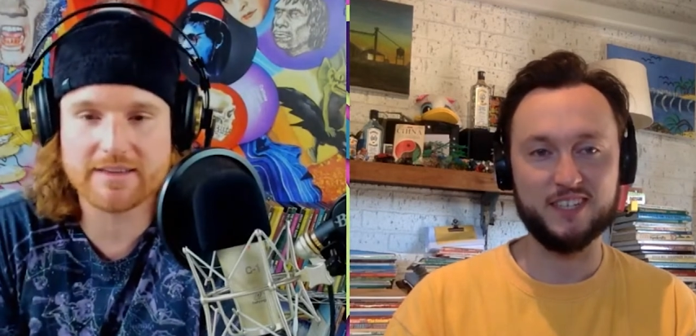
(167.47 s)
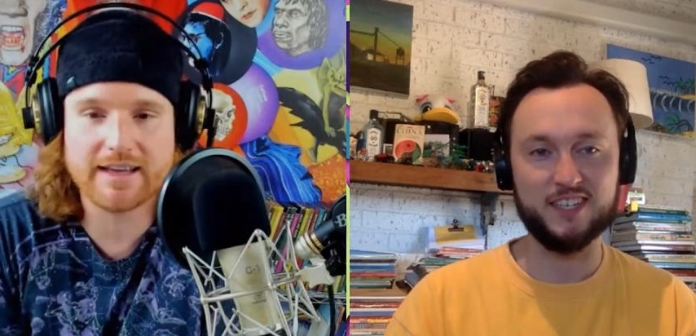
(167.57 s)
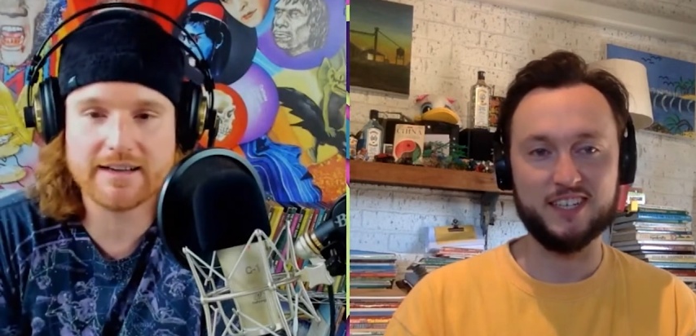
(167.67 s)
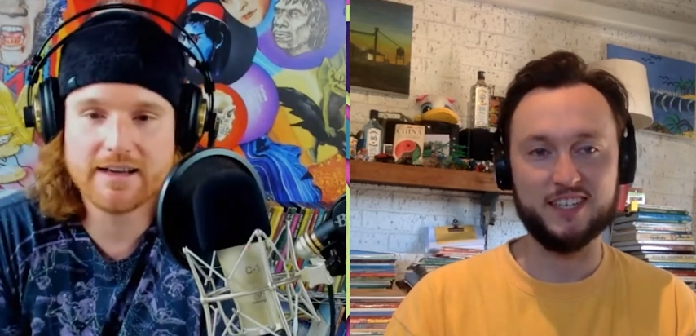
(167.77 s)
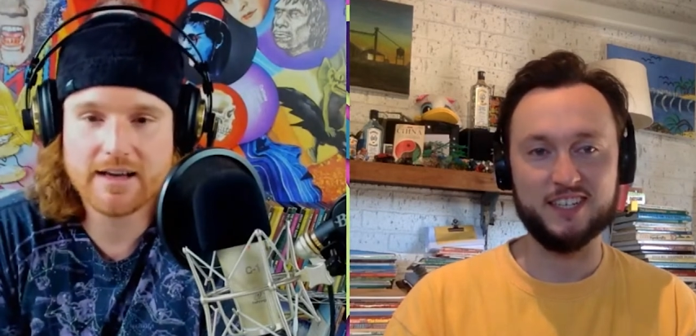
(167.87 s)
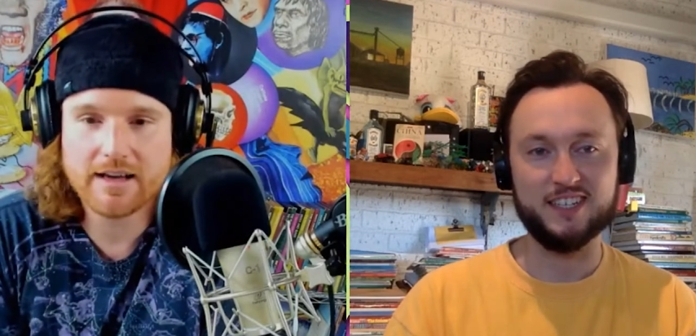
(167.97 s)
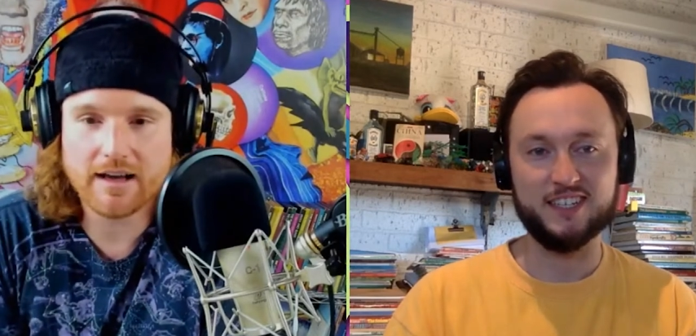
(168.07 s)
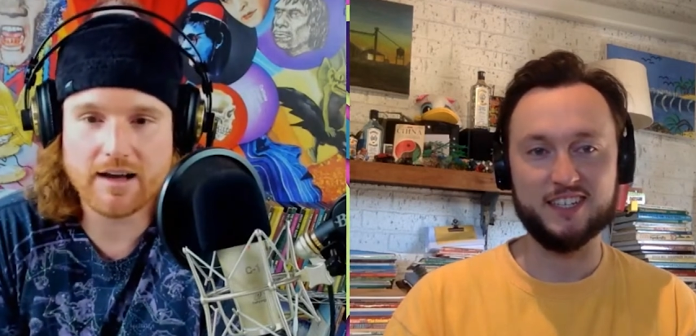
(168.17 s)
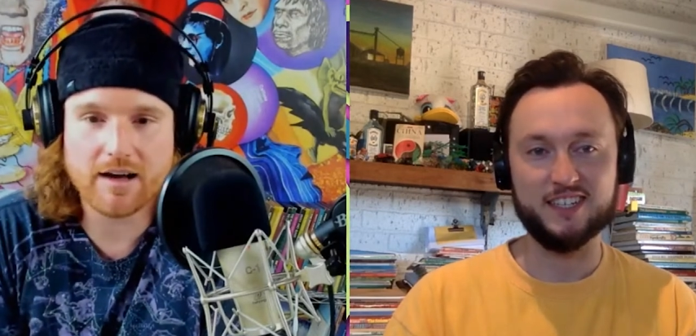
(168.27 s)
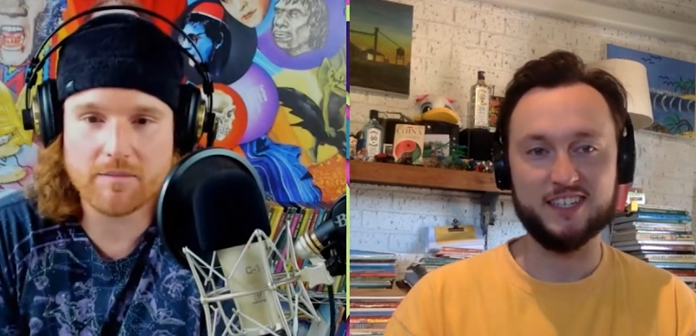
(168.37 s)
Speaker 1: that
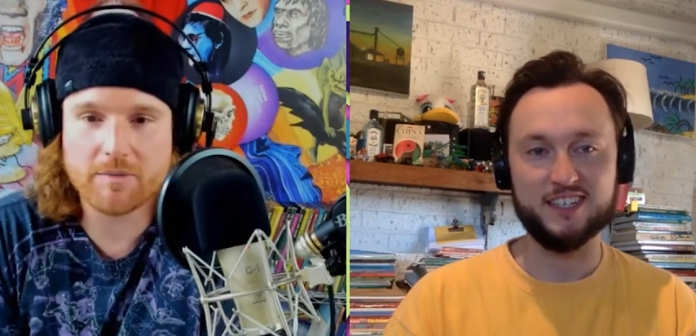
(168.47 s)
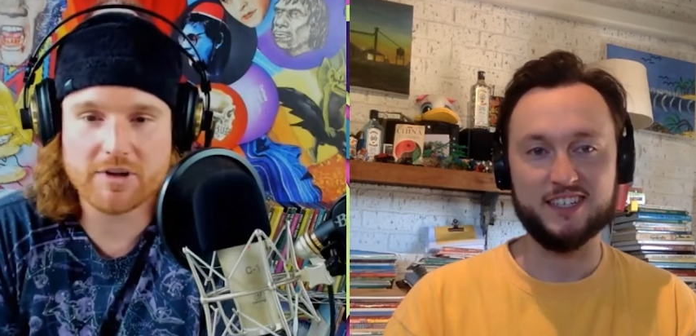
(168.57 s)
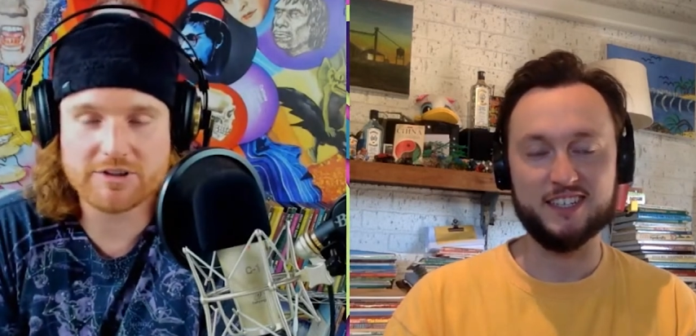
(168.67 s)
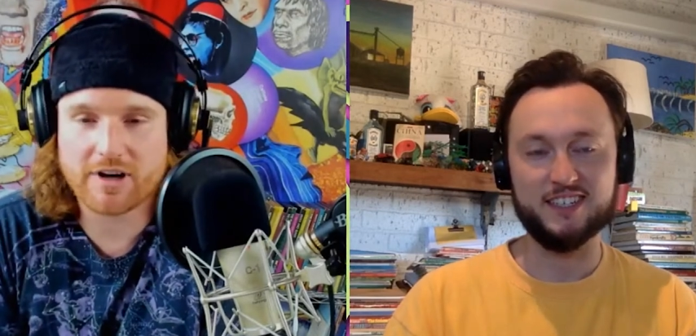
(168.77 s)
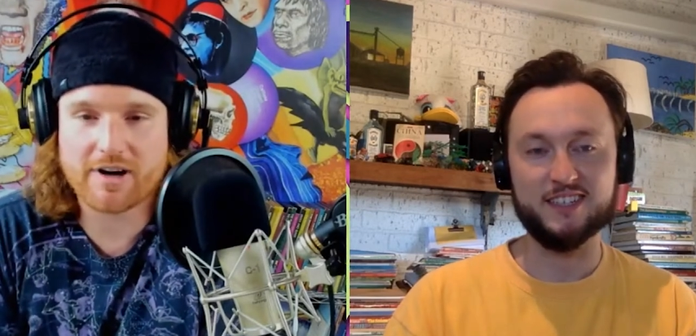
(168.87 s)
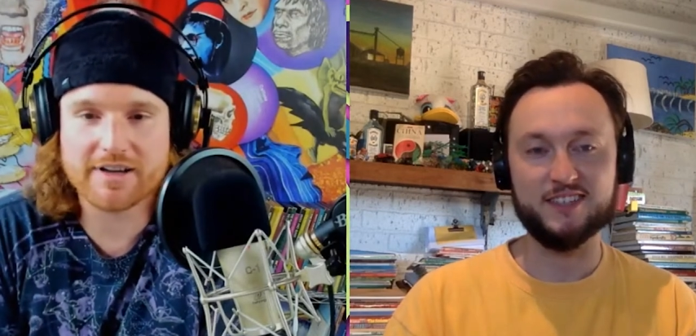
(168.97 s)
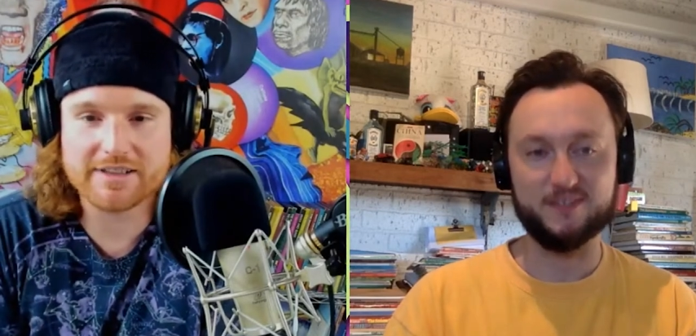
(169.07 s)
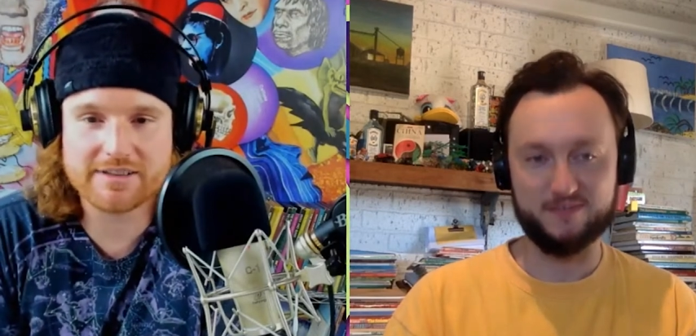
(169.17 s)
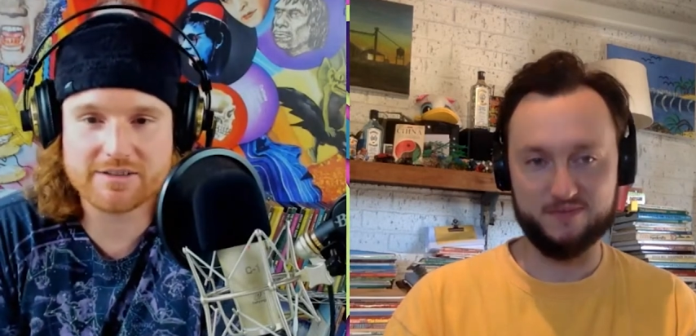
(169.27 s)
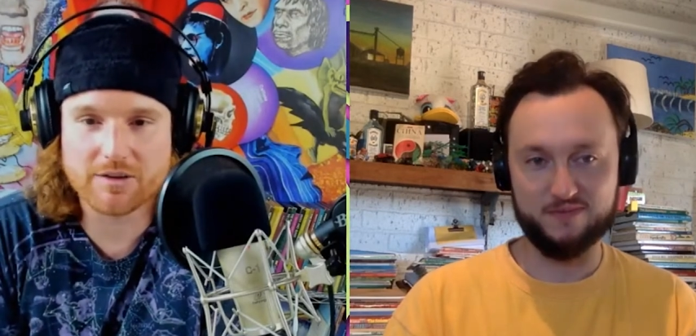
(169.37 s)
um, a bunch of
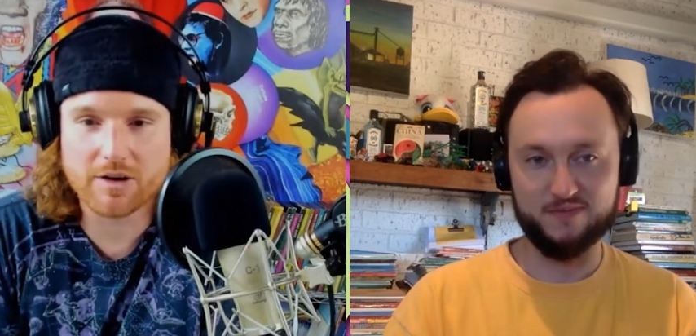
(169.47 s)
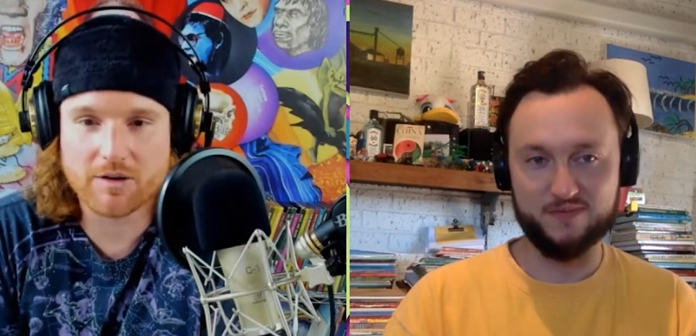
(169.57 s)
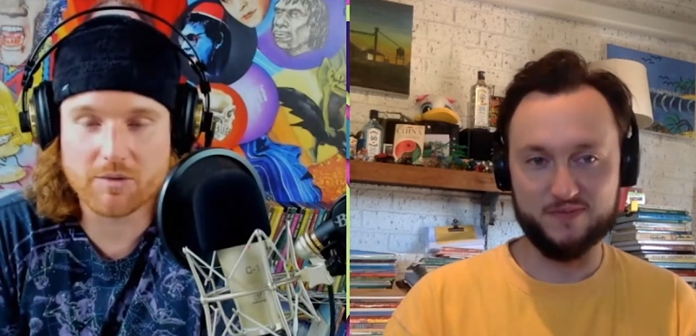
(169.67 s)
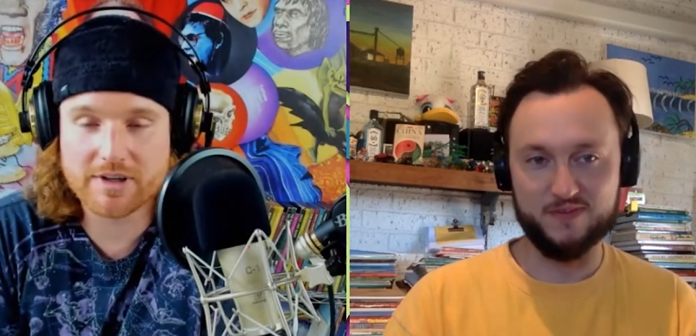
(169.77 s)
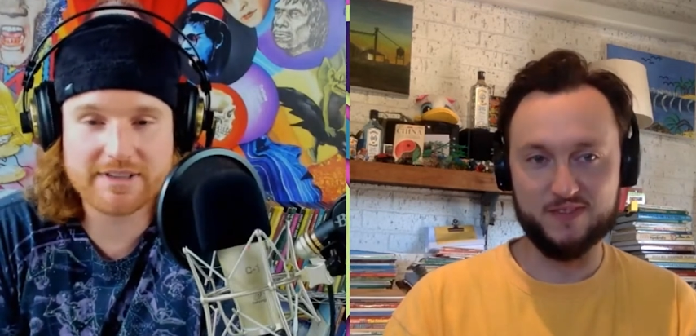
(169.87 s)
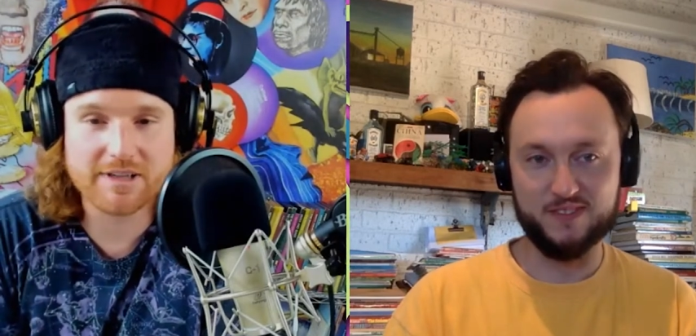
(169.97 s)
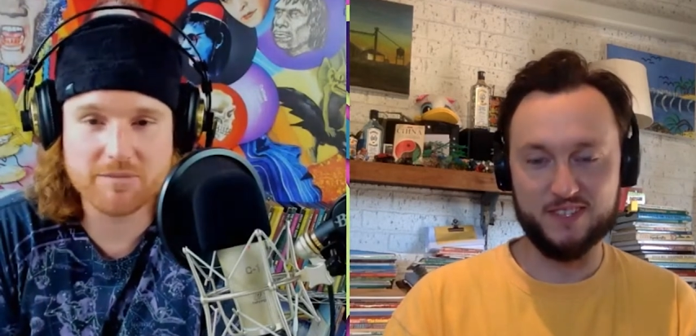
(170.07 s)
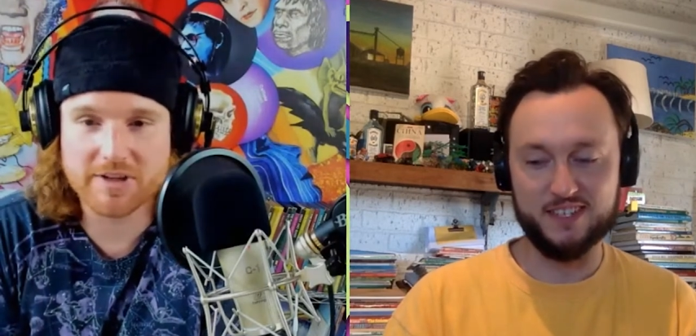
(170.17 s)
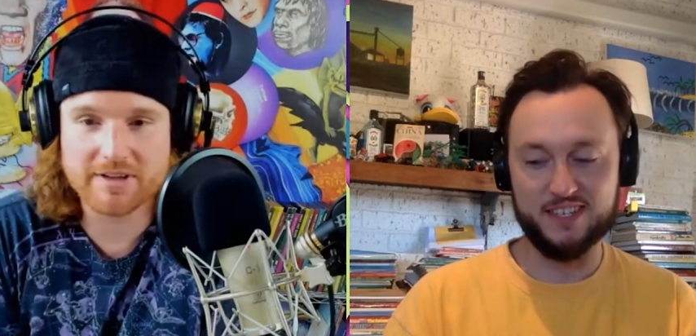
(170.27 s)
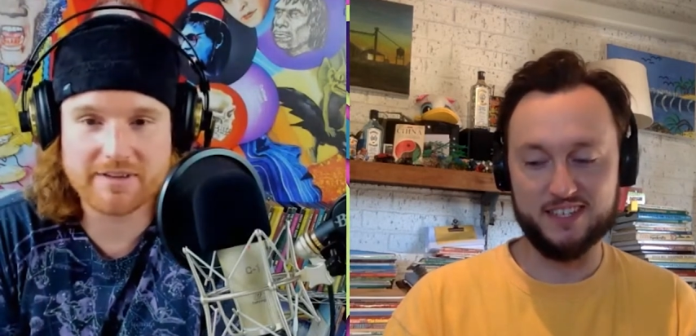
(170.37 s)
artists uh, worked in.
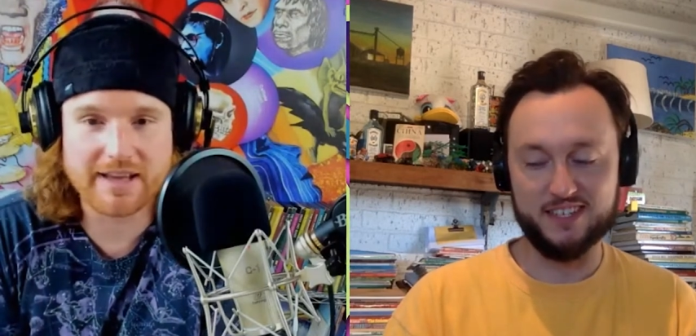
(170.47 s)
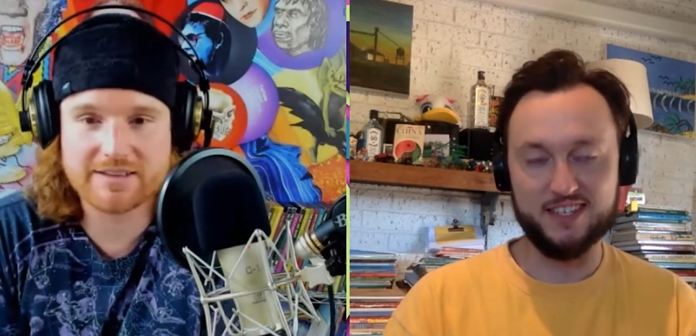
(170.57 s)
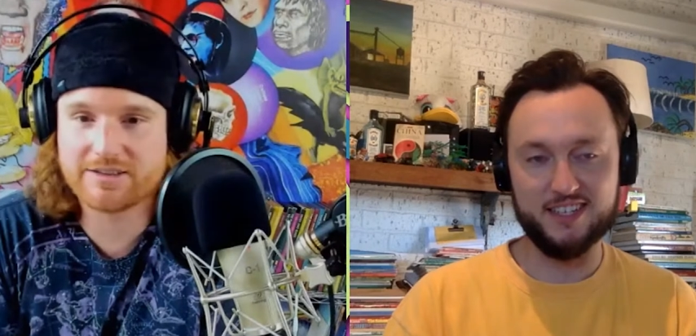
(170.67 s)
But that's